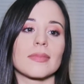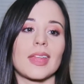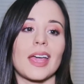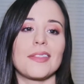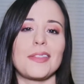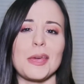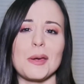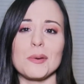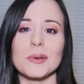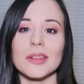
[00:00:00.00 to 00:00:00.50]

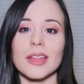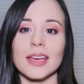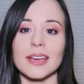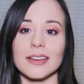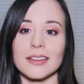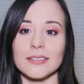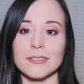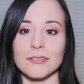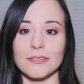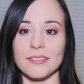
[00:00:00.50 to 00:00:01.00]
and they would like
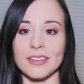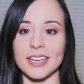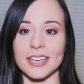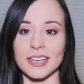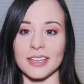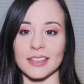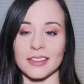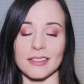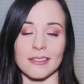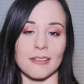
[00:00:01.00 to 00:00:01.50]

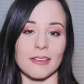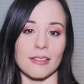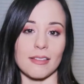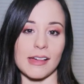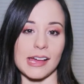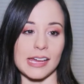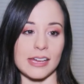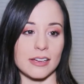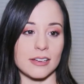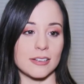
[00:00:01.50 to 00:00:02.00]
conveniently
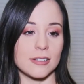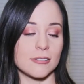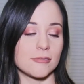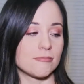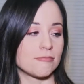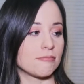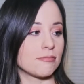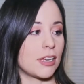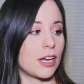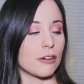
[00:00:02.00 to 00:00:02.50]
like
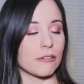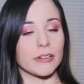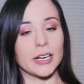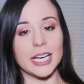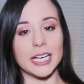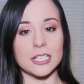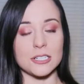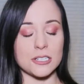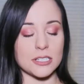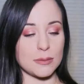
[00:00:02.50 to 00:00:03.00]

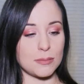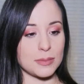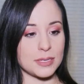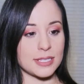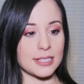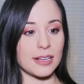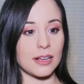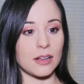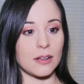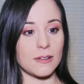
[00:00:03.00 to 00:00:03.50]
arrange
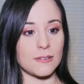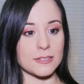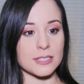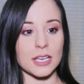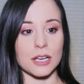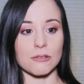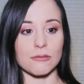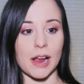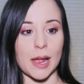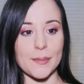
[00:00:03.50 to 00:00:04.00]
themselves
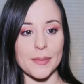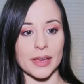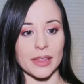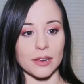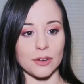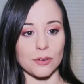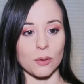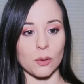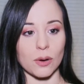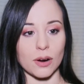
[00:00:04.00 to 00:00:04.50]
like right by
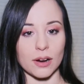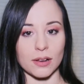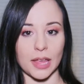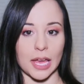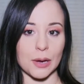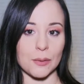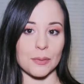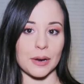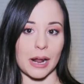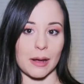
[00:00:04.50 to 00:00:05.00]
the door
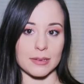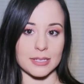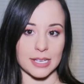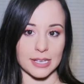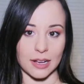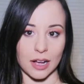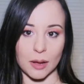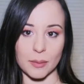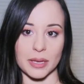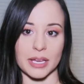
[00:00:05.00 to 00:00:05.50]
like when I was like
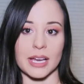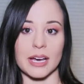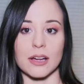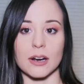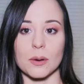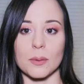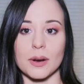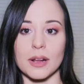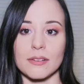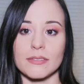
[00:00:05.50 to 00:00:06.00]
coming out
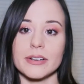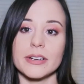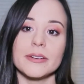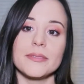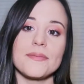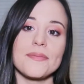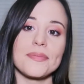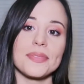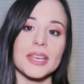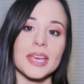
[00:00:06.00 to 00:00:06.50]
or
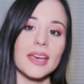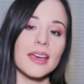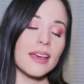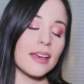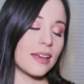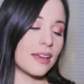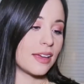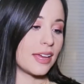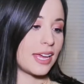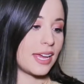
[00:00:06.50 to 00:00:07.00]
whatever,
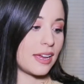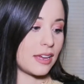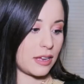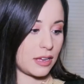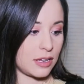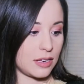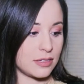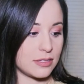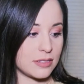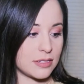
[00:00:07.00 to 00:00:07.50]

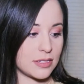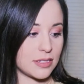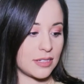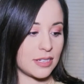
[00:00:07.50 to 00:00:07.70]
and